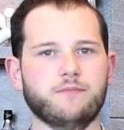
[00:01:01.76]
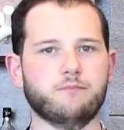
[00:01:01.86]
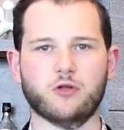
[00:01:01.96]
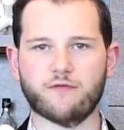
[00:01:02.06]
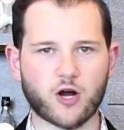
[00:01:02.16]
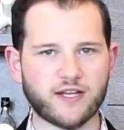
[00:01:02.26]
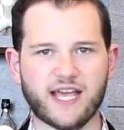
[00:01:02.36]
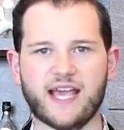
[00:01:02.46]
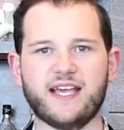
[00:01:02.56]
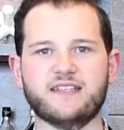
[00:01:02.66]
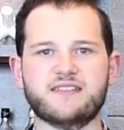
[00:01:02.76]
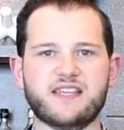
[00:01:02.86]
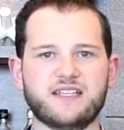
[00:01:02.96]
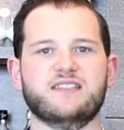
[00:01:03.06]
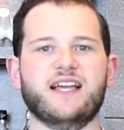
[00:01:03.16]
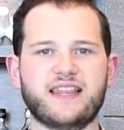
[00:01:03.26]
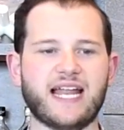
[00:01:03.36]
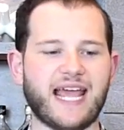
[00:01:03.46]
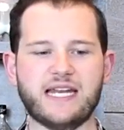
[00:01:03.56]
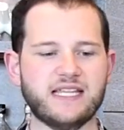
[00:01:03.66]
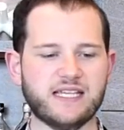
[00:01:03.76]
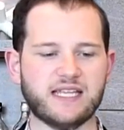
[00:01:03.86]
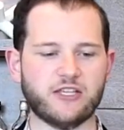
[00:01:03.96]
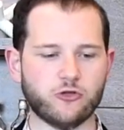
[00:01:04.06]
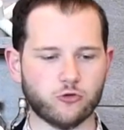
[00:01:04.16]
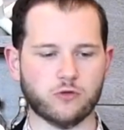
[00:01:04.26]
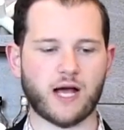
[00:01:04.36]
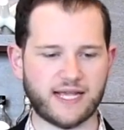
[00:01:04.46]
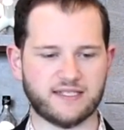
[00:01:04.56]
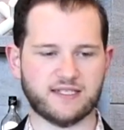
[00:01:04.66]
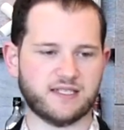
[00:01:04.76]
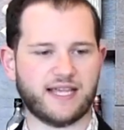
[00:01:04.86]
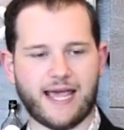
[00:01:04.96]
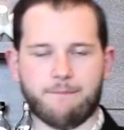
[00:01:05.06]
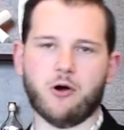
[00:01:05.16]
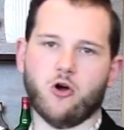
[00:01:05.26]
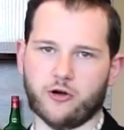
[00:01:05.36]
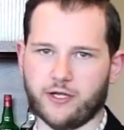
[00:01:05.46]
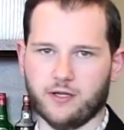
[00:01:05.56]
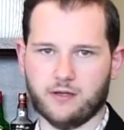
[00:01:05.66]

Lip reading: Boulevardiers, things like that. Anything that utilizes Campari.